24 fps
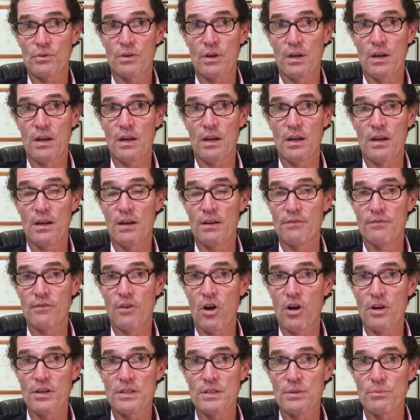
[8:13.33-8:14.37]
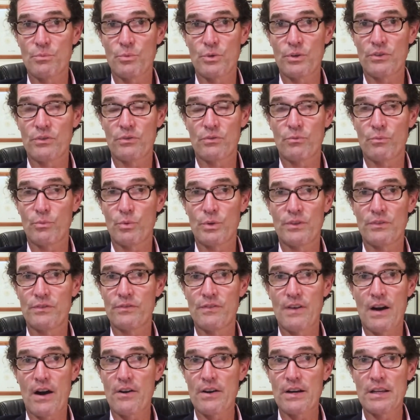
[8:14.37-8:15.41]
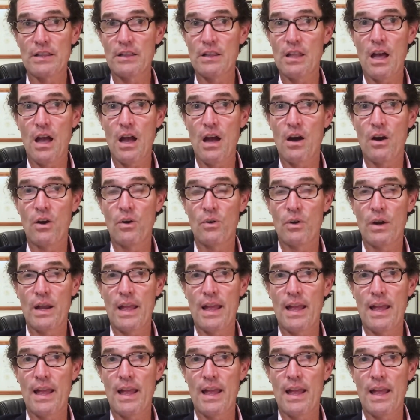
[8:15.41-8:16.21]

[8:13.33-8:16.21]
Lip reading: volume was very low,